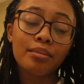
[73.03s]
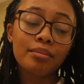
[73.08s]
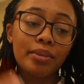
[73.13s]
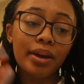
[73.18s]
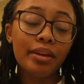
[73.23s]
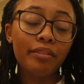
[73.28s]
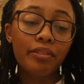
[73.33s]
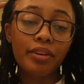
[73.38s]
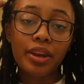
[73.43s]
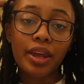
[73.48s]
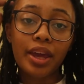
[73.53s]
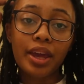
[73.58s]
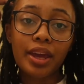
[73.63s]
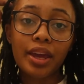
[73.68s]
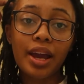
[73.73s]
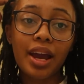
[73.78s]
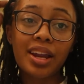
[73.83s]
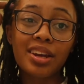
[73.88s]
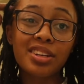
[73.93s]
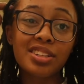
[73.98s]
every day.
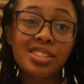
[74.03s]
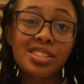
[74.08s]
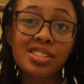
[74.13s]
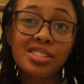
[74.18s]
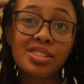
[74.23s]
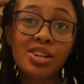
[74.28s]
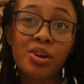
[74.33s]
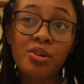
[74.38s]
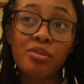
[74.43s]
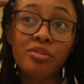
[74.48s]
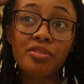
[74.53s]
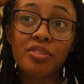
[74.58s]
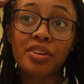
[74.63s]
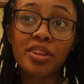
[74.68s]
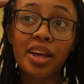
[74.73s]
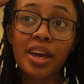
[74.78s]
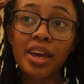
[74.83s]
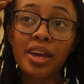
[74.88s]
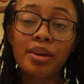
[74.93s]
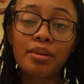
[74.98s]
I just don't feel
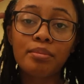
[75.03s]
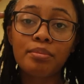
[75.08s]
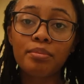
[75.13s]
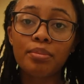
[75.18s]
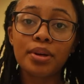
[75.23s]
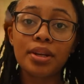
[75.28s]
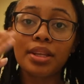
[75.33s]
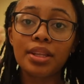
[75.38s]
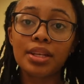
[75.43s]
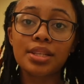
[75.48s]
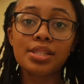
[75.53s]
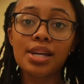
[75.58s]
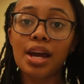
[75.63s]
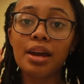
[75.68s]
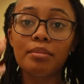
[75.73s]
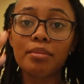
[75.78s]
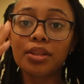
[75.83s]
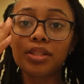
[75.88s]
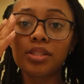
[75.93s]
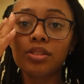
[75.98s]
like putting the
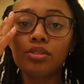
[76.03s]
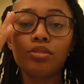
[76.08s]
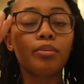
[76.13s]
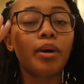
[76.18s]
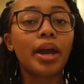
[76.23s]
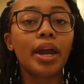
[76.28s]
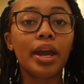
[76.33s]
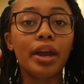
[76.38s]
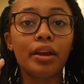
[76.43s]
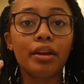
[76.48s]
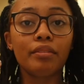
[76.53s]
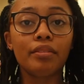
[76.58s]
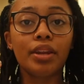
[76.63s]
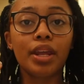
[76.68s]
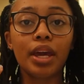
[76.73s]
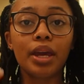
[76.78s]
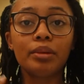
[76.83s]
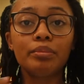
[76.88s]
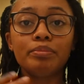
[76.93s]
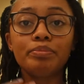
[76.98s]
time in to do my hair every day.